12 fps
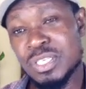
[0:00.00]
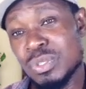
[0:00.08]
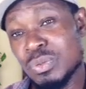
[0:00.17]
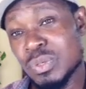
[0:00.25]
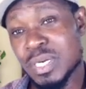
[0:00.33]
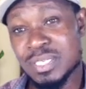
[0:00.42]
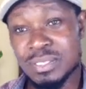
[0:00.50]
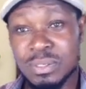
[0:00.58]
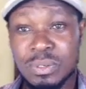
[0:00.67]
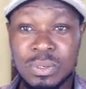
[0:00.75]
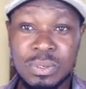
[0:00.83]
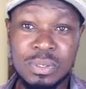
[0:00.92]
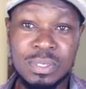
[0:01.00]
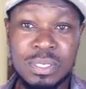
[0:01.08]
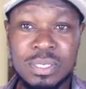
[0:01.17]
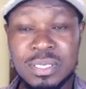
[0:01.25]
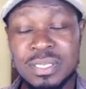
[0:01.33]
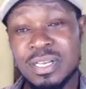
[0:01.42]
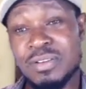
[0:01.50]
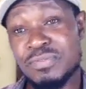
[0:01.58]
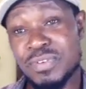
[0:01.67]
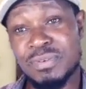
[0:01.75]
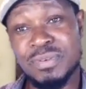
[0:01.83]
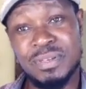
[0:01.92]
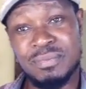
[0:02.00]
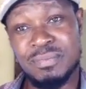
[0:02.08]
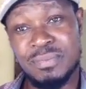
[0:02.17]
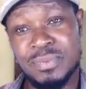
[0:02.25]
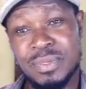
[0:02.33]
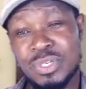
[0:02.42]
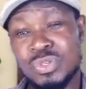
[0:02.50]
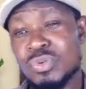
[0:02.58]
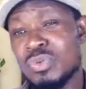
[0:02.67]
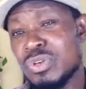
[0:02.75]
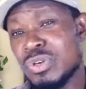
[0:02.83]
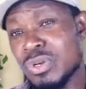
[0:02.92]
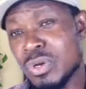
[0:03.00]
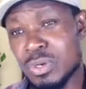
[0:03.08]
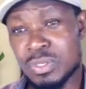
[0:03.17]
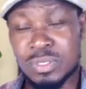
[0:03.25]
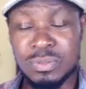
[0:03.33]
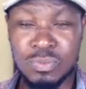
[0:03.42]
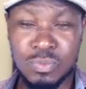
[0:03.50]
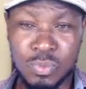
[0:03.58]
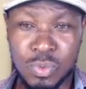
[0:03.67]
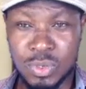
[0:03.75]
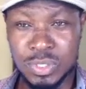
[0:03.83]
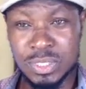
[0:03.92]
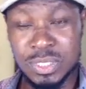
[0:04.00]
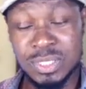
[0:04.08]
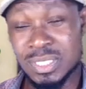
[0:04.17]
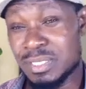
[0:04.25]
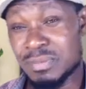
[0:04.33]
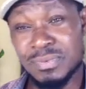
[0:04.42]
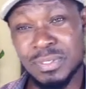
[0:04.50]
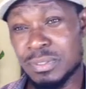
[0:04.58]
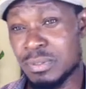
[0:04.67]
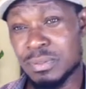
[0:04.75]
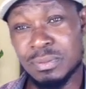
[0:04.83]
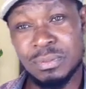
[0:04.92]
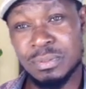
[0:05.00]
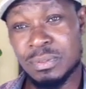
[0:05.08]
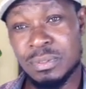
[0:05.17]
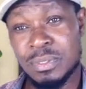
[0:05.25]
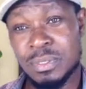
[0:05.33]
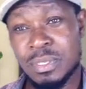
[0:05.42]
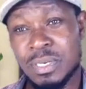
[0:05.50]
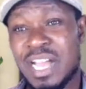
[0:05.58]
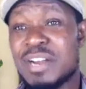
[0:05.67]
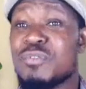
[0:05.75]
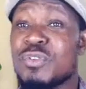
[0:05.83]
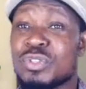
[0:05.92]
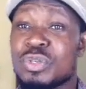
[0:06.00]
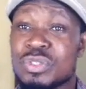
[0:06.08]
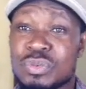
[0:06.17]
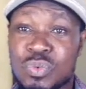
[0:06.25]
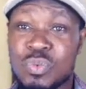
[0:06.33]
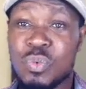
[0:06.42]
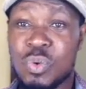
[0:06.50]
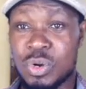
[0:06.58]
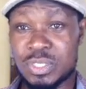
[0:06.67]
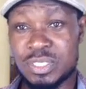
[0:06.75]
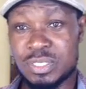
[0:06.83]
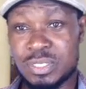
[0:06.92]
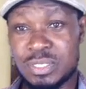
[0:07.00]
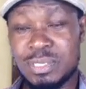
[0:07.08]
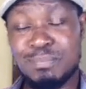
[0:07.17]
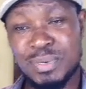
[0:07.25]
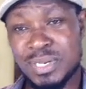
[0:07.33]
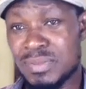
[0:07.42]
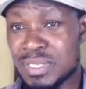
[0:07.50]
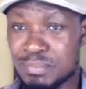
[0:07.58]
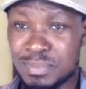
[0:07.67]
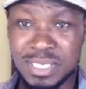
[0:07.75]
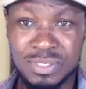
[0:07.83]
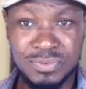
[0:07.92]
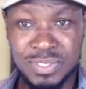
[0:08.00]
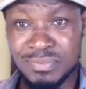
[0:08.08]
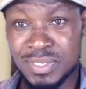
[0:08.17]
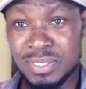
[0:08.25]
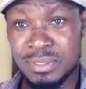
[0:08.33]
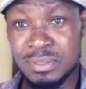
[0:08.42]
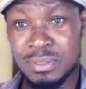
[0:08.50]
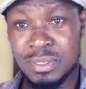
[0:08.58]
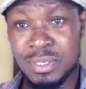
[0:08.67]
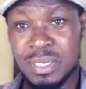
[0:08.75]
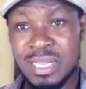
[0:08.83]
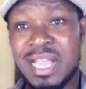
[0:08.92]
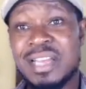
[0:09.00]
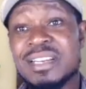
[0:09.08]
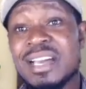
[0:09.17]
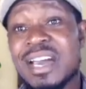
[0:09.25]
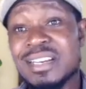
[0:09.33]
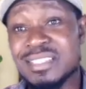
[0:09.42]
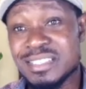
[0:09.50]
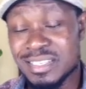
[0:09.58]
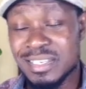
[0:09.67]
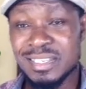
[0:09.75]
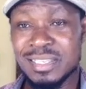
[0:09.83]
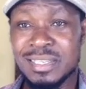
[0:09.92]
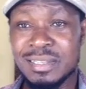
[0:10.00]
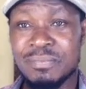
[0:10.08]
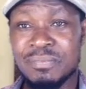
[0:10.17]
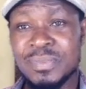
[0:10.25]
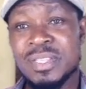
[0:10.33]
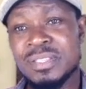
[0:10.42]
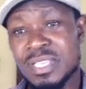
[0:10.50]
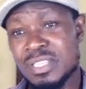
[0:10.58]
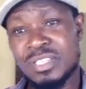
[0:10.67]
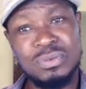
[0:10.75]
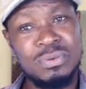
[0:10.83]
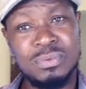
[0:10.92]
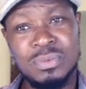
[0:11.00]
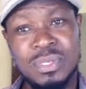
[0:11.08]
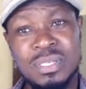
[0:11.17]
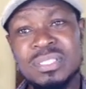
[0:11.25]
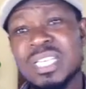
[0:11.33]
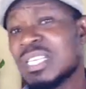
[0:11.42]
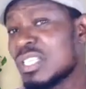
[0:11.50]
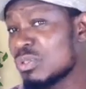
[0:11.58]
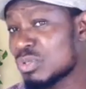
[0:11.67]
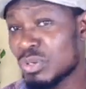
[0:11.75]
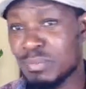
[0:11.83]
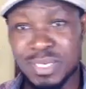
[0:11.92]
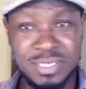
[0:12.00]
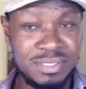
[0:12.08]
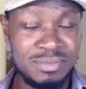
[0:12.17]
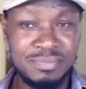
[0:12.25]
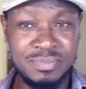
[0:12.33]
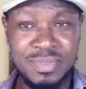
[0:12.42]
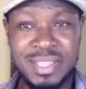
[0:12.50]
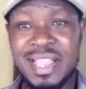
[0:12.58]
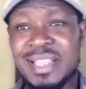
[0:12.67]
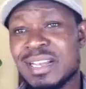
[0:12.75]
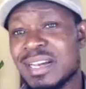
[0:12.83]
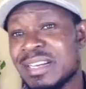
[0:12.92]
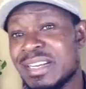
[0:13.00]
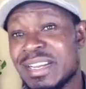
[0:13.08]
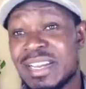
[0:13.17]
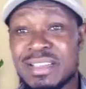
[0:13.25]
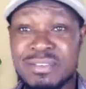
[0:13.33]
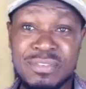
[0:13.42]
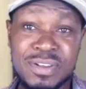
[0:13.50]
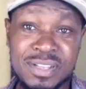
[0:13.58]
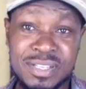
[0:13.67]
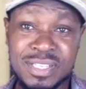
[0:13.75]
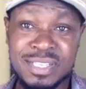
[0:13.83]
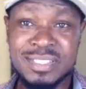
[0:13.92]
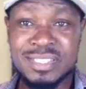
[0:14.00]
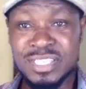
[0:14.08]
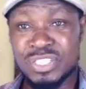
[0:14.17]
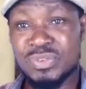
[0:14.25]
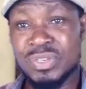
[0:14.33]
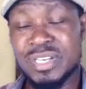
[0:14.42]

do us all a favor. Do not watch this video. And for those who watched the previous part of the video and are still here, thank you. Thank you so much. I can never thank you